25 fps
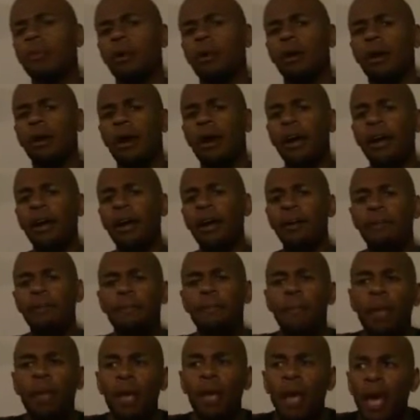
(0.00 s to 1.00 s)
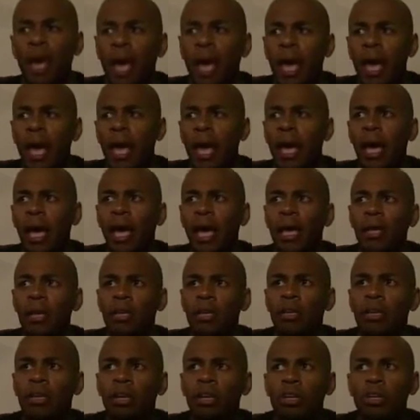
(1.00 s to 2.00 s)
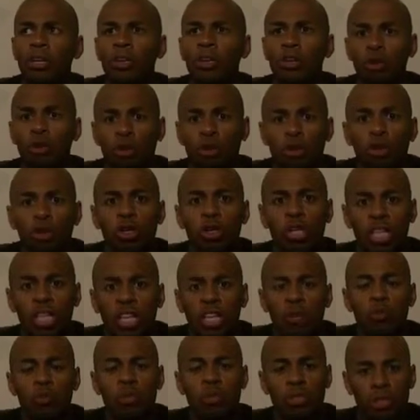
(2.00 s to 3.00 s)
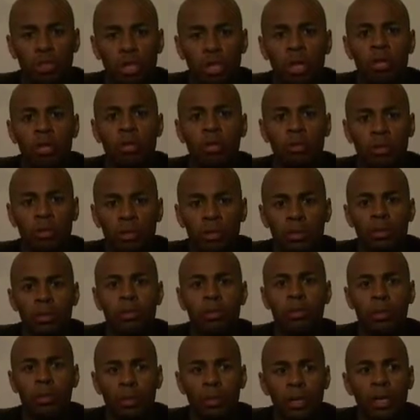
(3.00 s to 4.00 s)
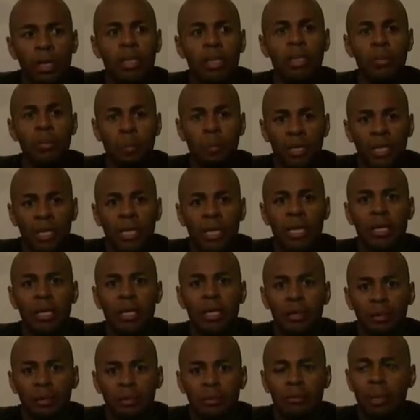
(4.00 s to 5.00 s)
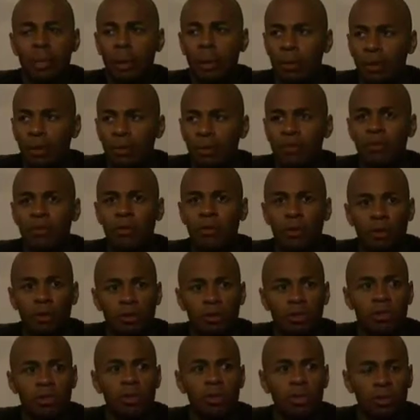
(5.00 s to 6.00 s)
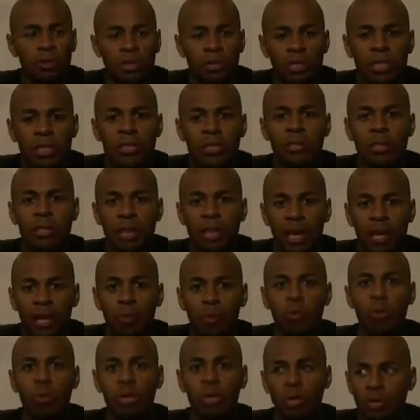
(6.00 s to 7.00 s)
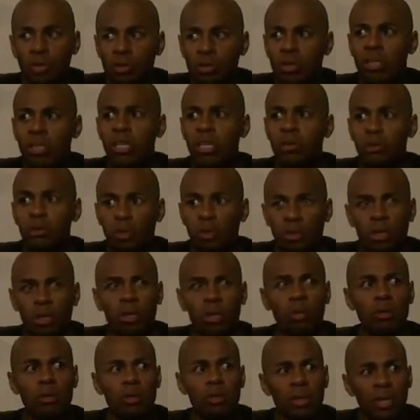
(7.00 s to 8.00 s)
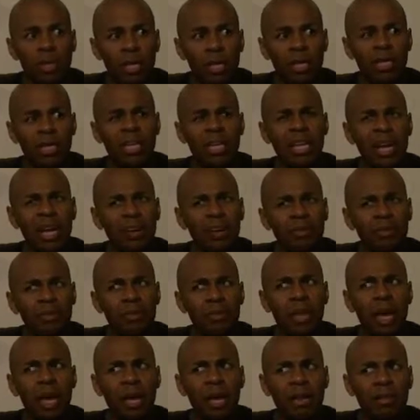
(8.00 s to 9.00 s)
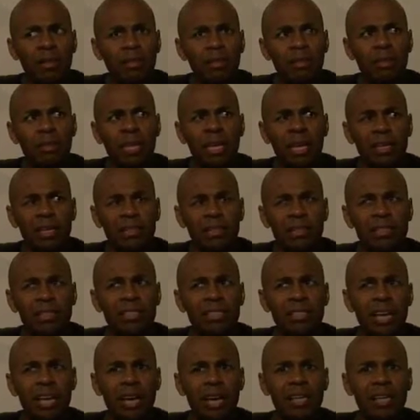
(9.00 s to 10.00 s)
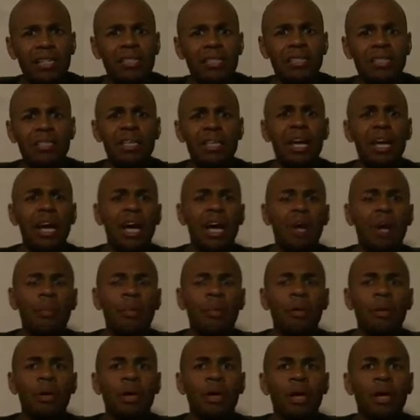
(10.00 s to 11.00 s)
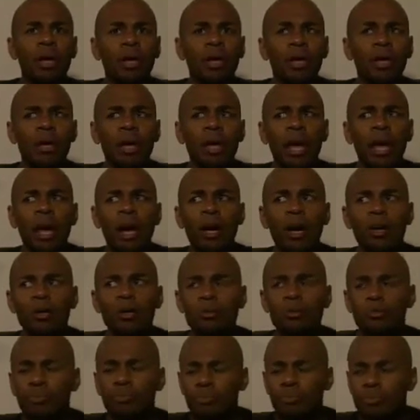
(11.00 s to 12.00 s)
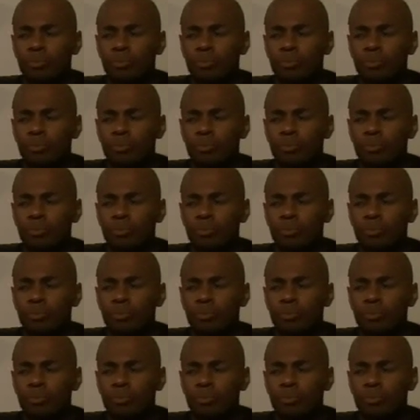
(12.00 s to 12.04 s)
All right? And you know, you're going to get results in the beginning, maybe the first, 6 to 8 weeks, you're going to get results. And then after that, things just kind of stop. Now,